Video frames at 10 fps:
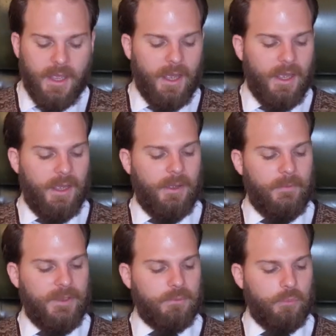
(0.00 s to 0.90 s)

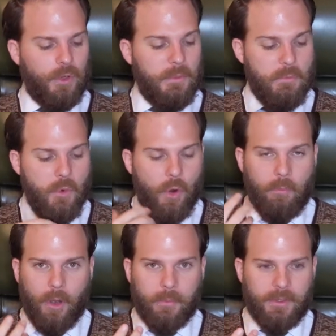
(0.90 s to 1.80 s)
it's going to be
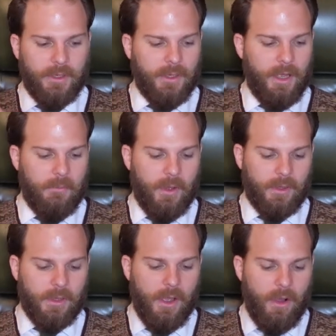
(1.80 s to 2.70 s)
more popular
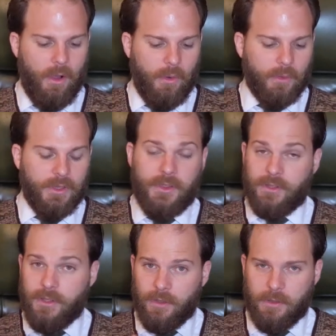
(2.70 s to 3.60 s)
among older
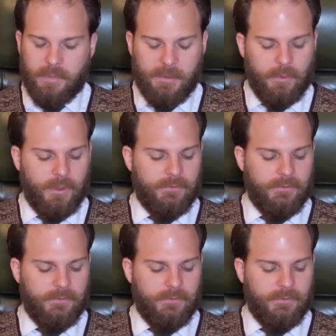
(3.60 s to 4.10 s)
than younger people.